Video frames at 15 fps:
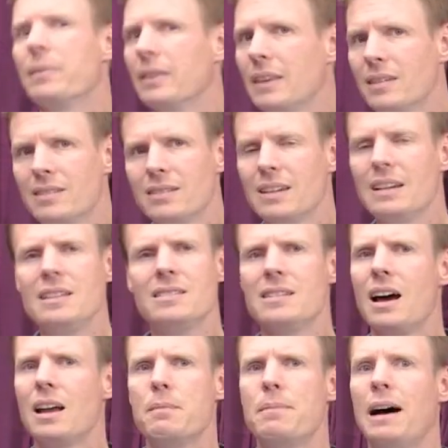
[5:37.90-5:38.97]
The city's
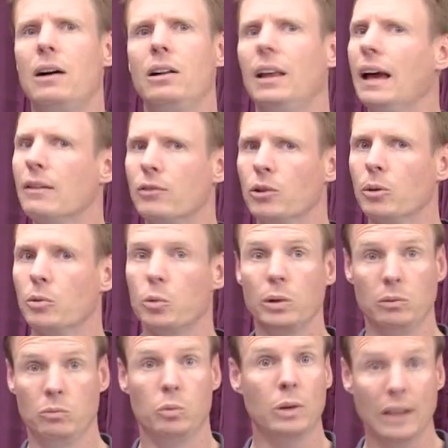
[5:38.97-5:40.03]
not about life groups. We
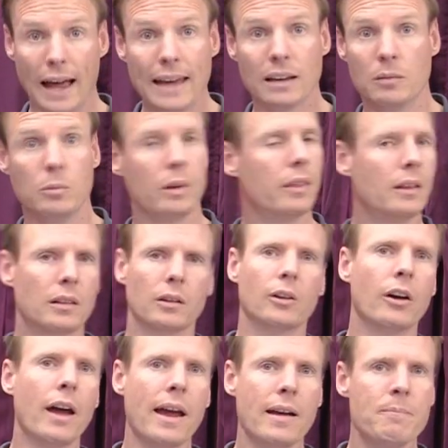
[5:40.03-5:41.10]
like them, we think they're
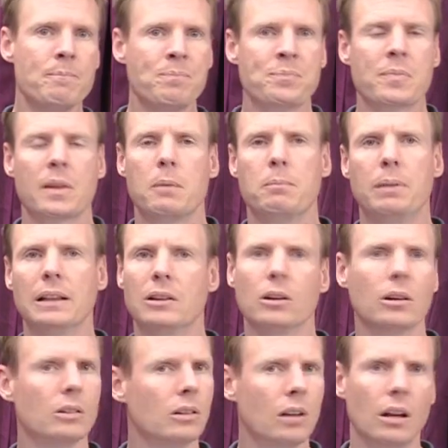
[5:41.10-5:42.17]
great, but
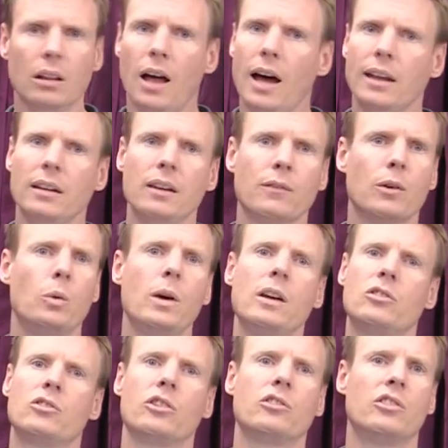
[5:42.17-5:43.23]
there are a lot of different
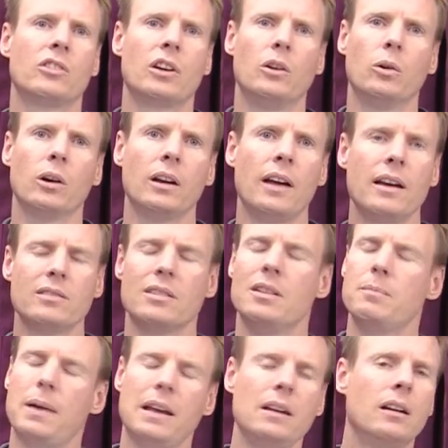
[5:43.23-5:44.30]
ways churches can organize, and
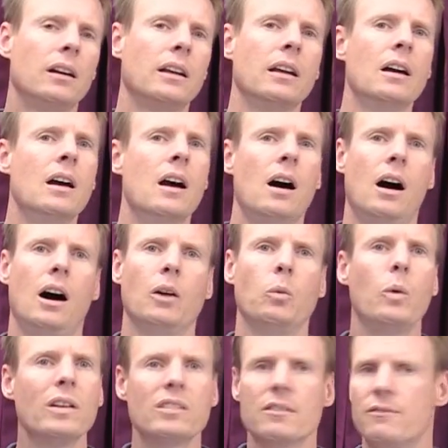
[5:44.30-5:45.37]
depending on
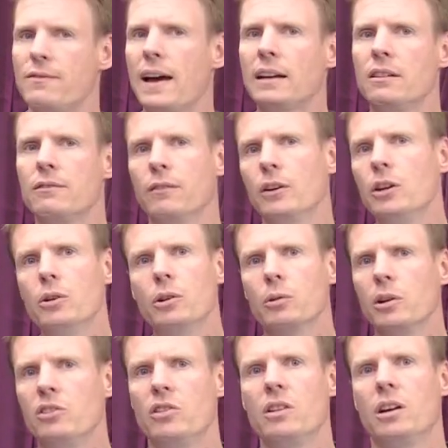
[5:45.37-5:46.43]
what's effective for you in
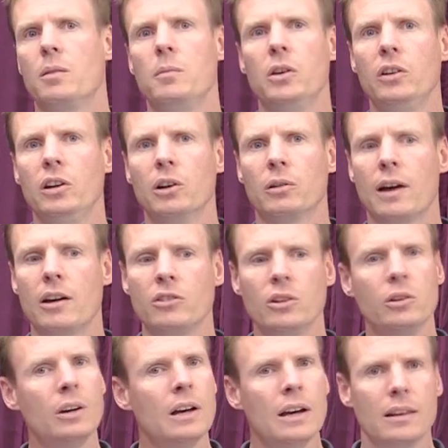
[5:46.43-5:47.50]
reaching the community around
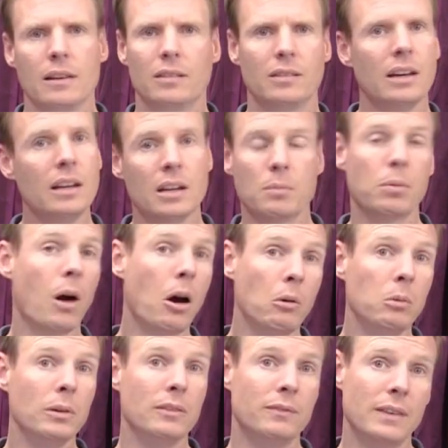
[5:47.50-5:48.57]
you, the city could
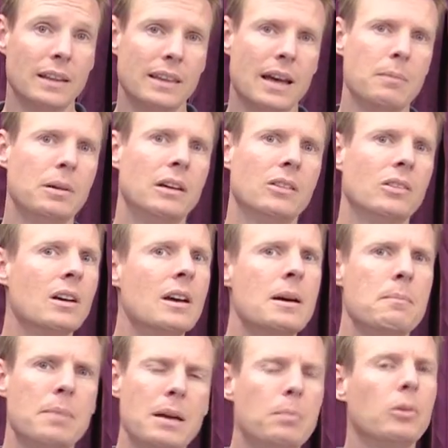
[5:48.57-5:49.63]
probably fit that because
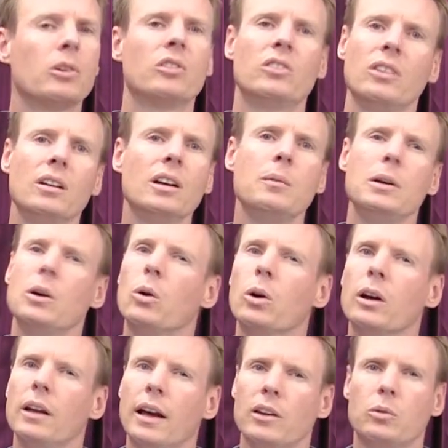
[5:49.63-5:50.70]
people are still going to be
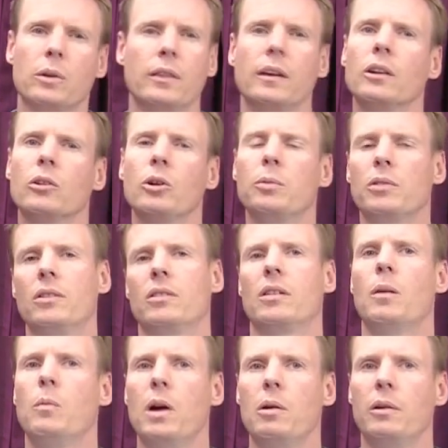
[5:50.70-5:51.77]
organized within groups in
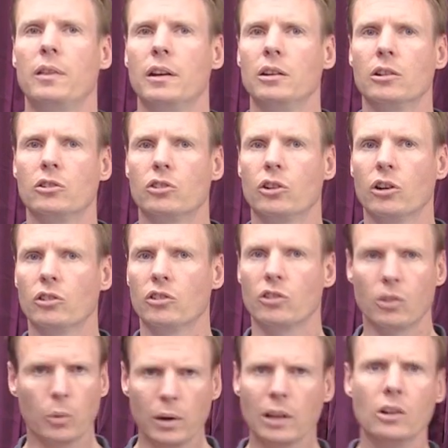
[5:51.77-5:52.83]
some way within your church. And
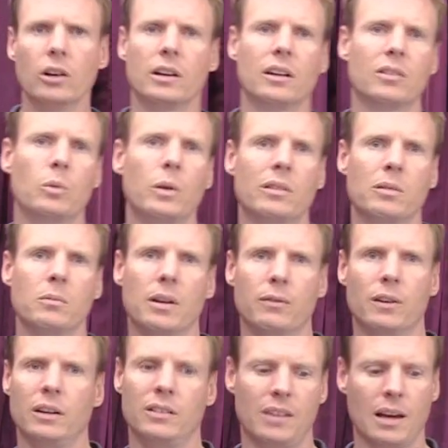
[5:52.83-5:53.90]
so we can look at what some
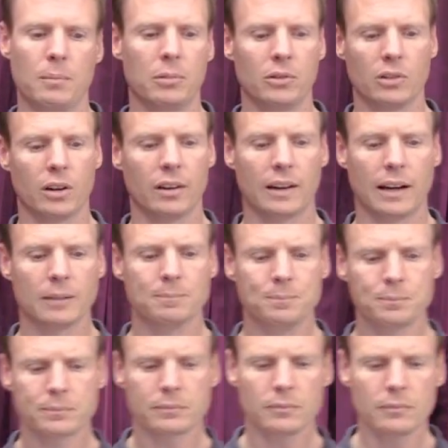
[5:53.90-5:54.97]
different examples are there.
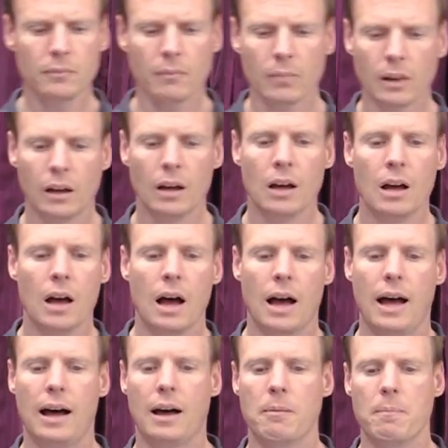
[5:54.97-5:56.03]

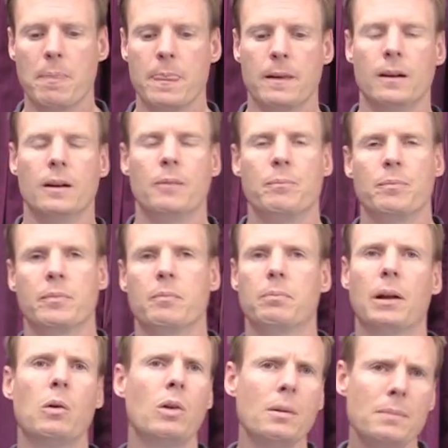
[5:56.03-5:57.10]

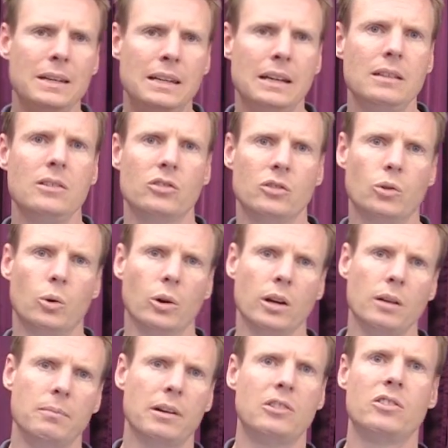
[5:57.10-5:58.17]
But I want to begin the
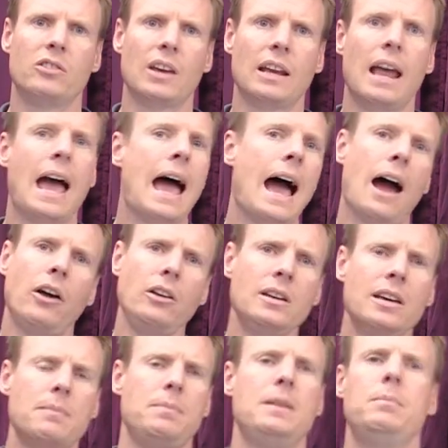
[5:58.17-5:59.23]
story by just saying, how do you
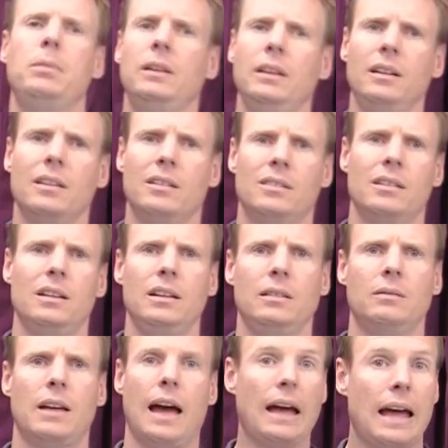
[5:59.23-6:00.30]
get people into the city?
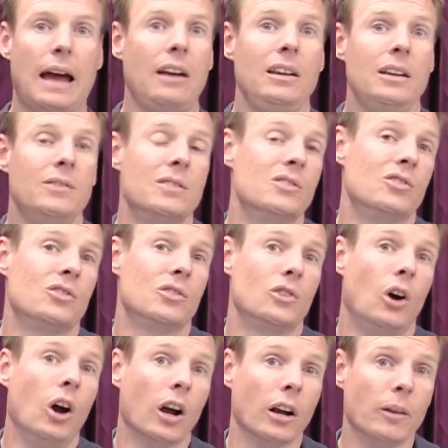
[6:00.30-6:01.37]
How do you even
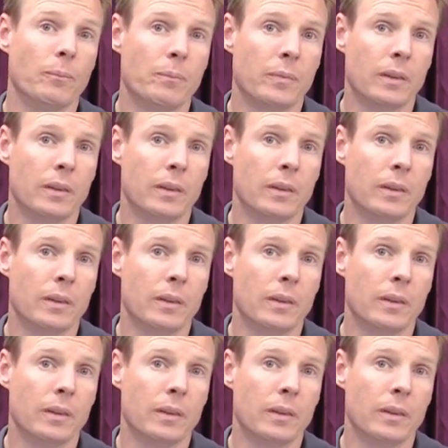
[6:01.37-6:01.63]
start?